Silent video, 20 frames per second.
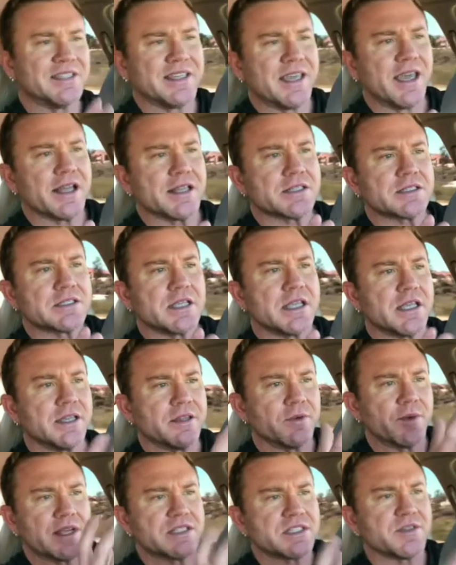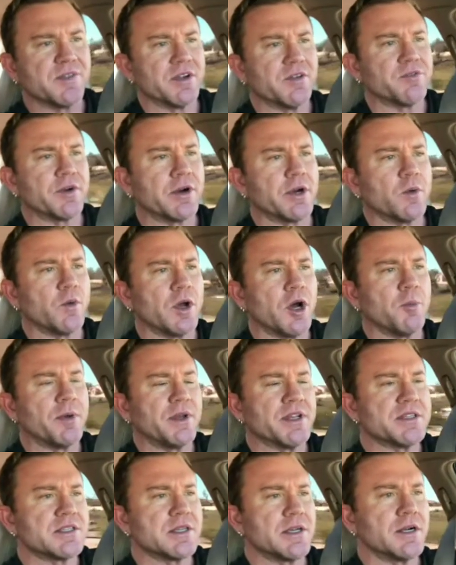You can't see the rest of it very well,
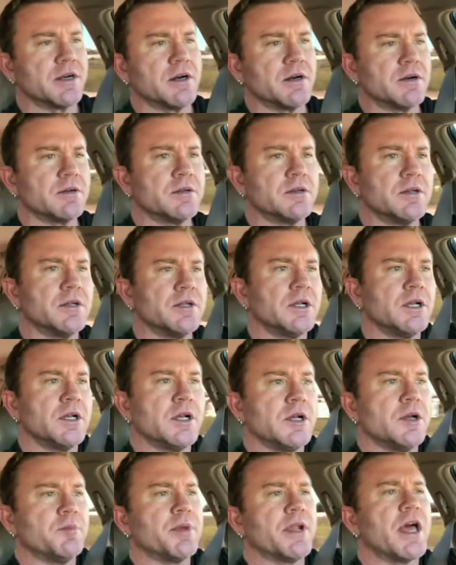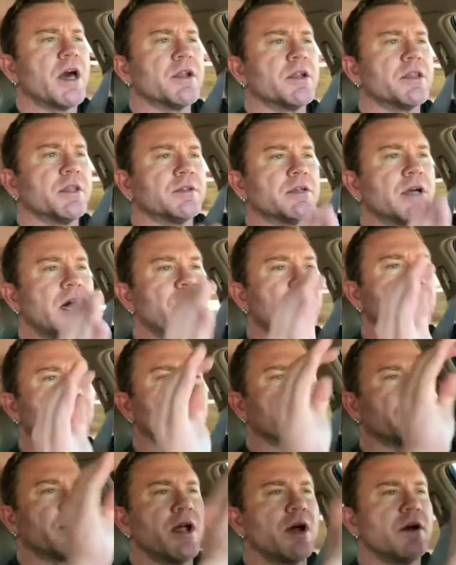but it's there. But out of the top
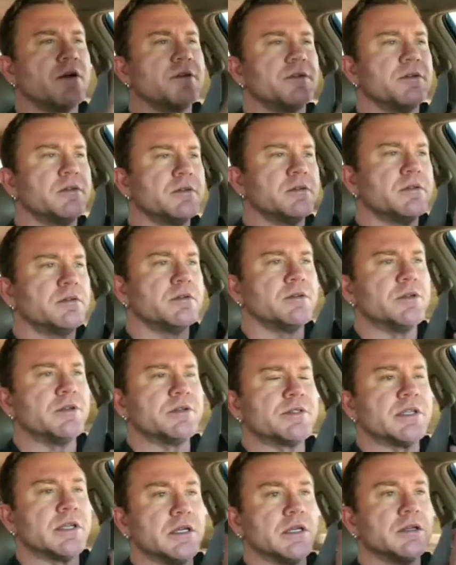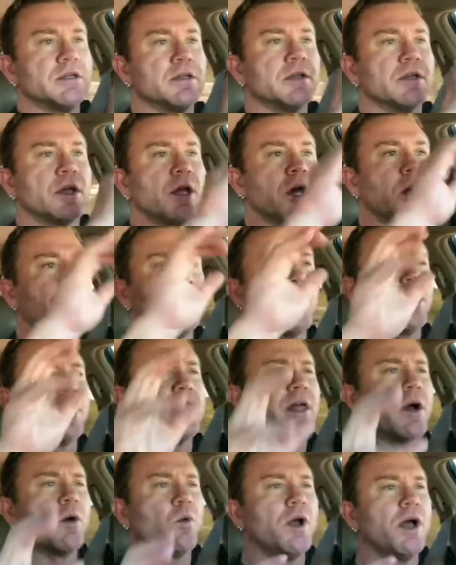of the ground, you see
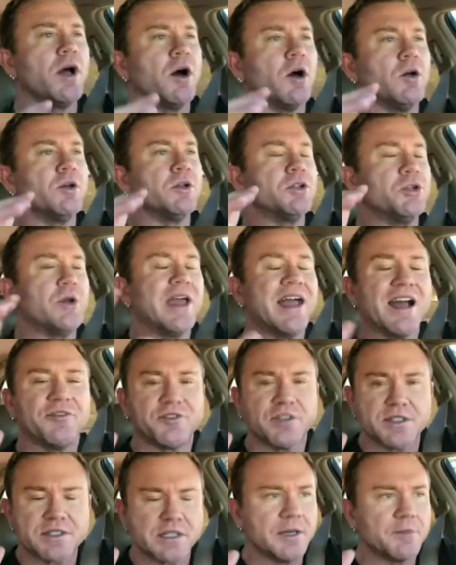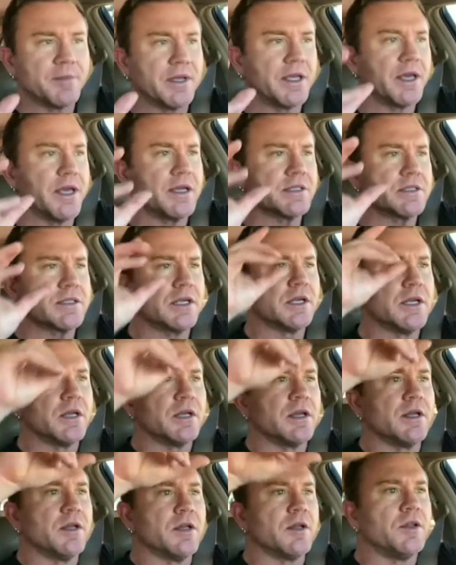part of that well. You have to see it because
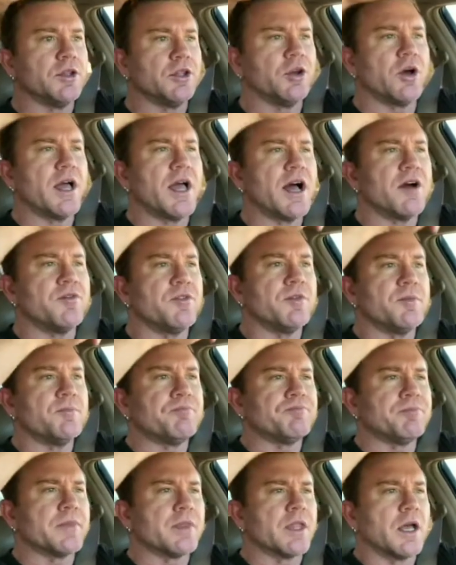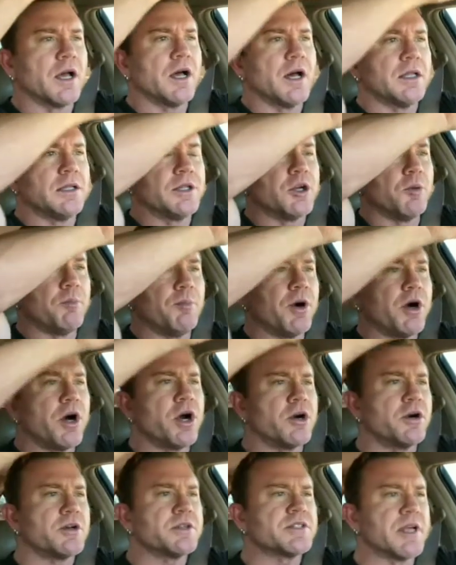you'll have a little
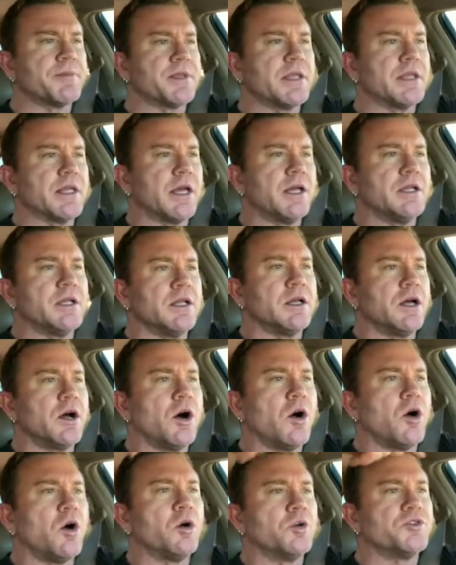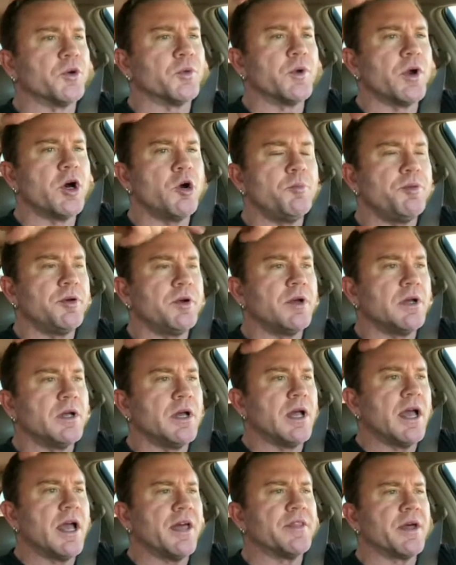bar or something that holds a rope,
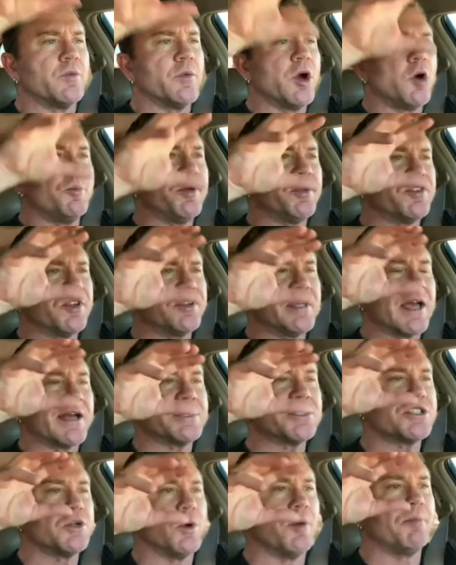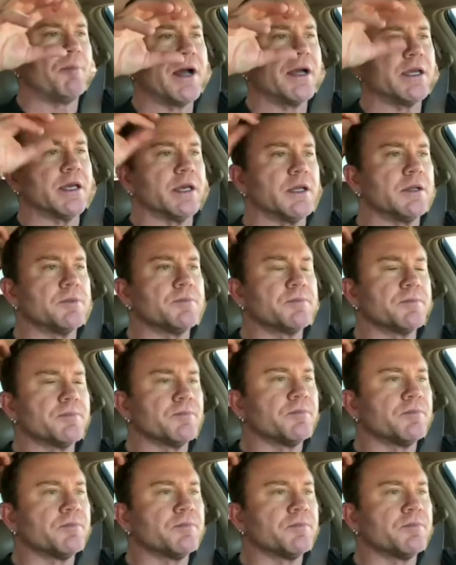and that rope is attached to a bucket.